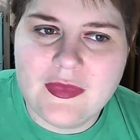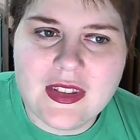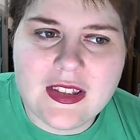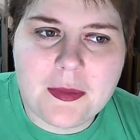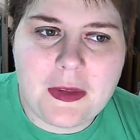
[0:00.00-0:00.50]

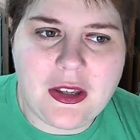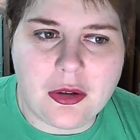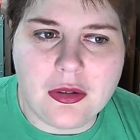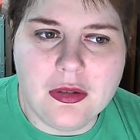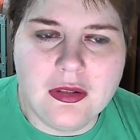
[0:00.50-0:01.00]

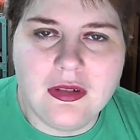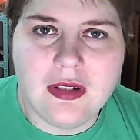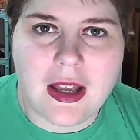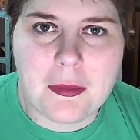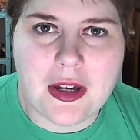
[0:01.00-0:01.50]
speaker
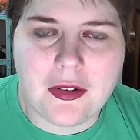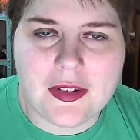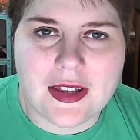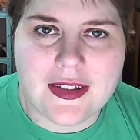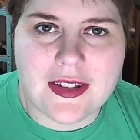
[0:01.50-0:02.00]
I'm not going to
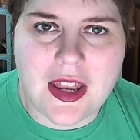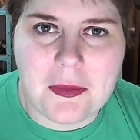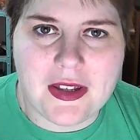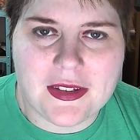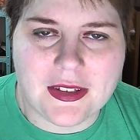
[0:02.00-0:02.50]
say its name
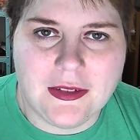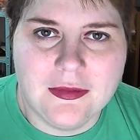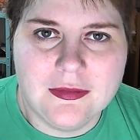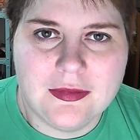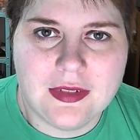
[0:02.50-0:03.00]
because it'll
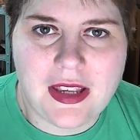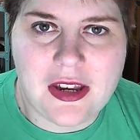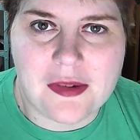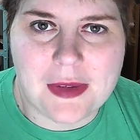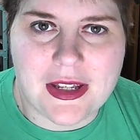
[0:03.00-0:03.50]

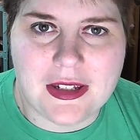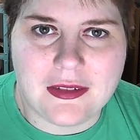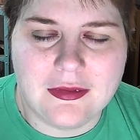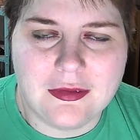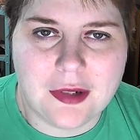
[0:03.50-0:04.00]
hear me and
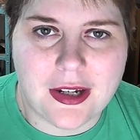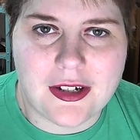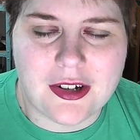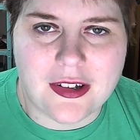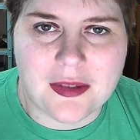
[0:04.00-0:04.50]
try to
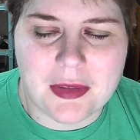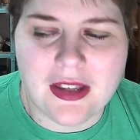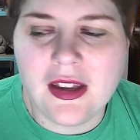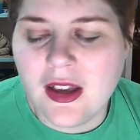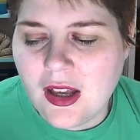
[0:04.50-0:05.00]
talk to me,
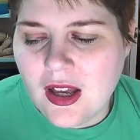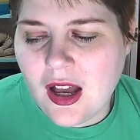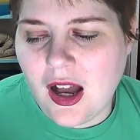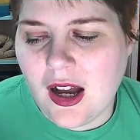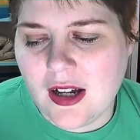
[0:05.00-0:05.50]

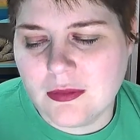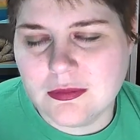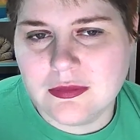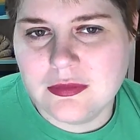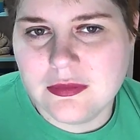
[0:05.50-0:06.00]
um,
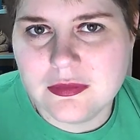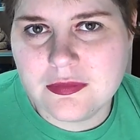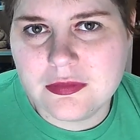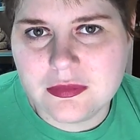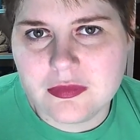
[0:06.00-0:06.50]

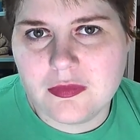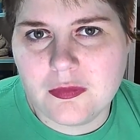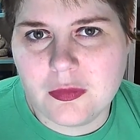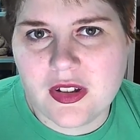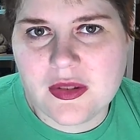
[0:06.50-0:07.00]

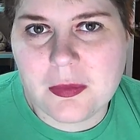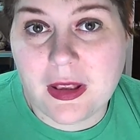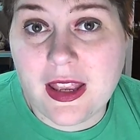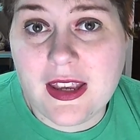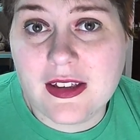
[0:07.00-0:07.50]
was
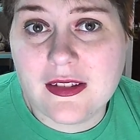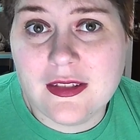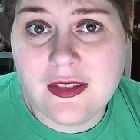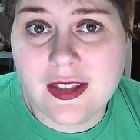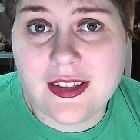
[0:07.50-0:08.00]
playing
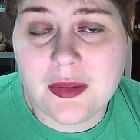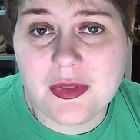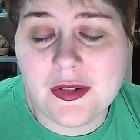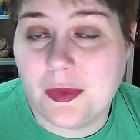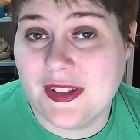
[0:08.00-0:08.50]
to someone
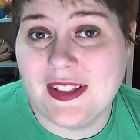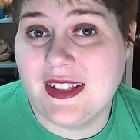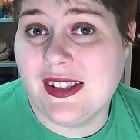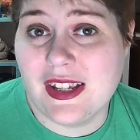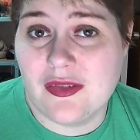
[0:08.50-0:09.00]
who wasn't
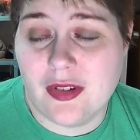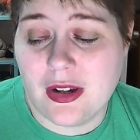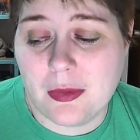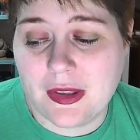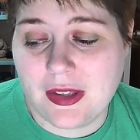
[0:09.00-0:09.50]
listening very
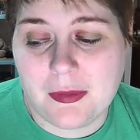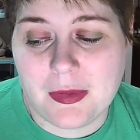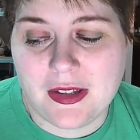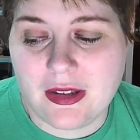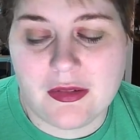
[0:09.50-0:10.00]
quickly
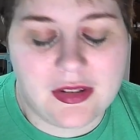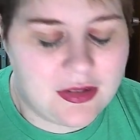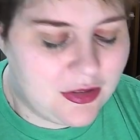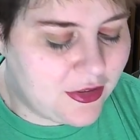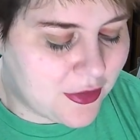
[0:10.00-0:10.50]
because I was
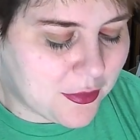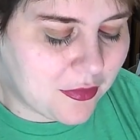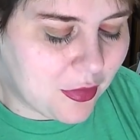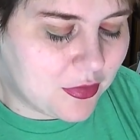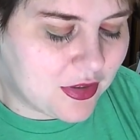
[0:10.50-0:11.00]
so
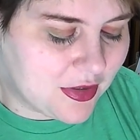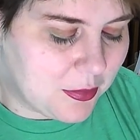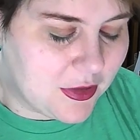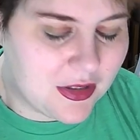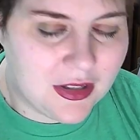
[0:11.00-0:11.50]
engrossed in the
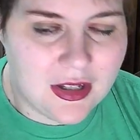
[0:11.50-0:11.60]
book.